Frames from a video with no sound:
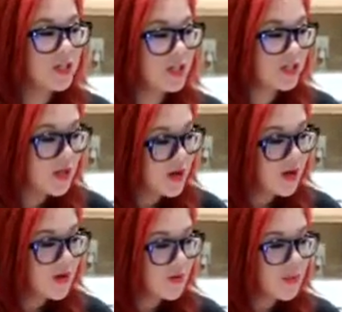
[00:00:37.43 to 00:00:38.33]

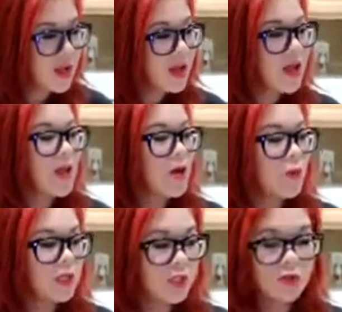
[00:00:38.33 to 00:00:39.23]
So
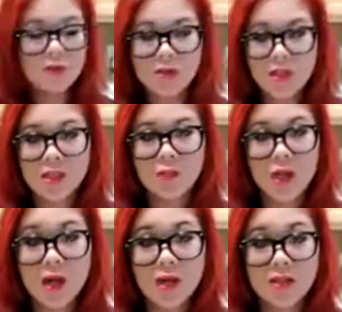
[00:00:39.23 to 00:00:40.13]
we chose this
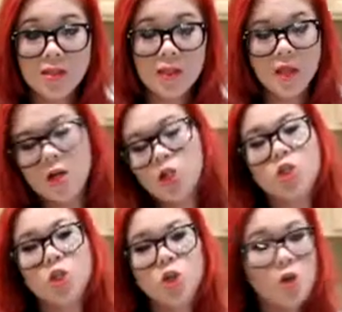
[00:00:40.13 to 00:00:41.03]
because
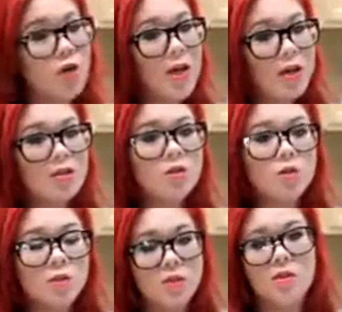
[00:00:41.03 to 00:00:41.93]
there's no canned
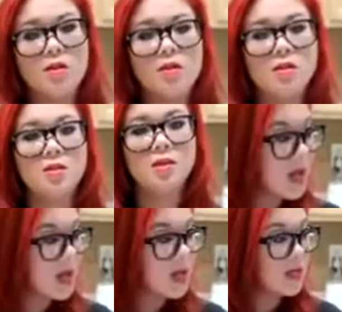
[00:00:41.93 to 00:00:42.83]
soups in this,
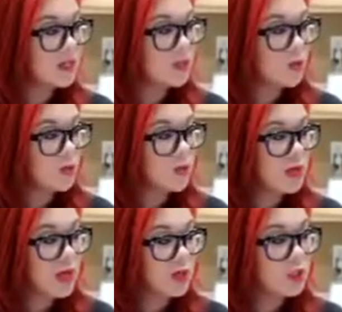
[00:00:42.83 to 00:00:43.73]
and we
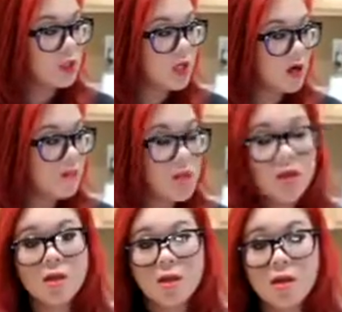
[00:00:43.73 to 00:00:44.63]
actually are
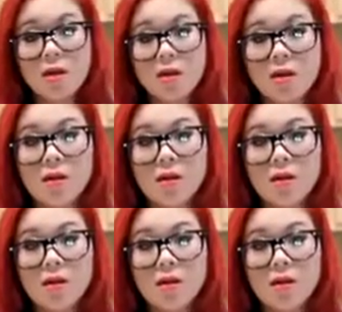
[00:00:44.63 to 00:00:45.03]
making